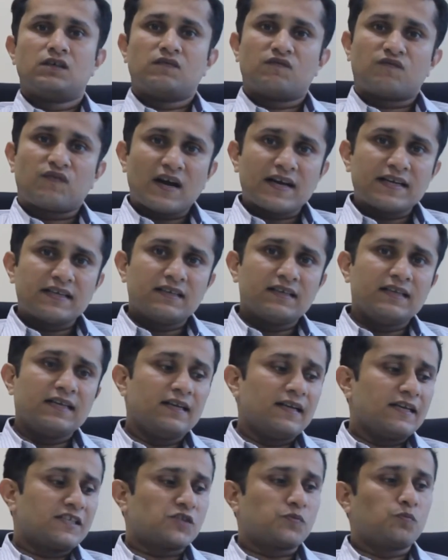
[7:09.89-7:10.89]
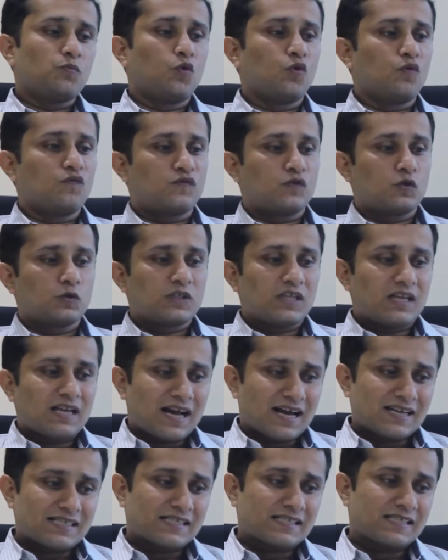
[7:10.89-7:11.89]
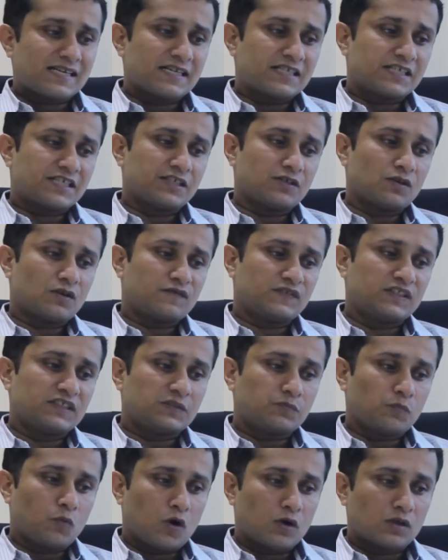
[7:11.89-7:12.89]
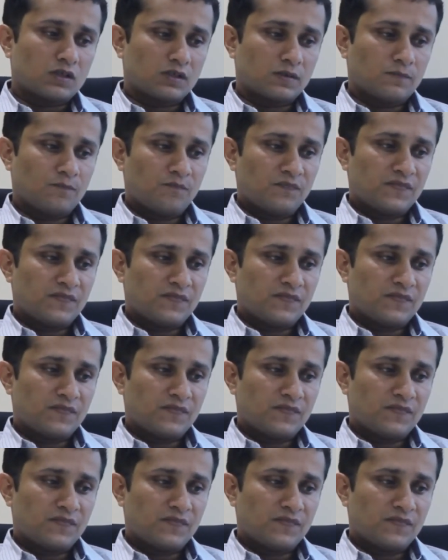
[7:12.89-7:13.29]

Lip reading: Finally, let's move to the last section of this mock.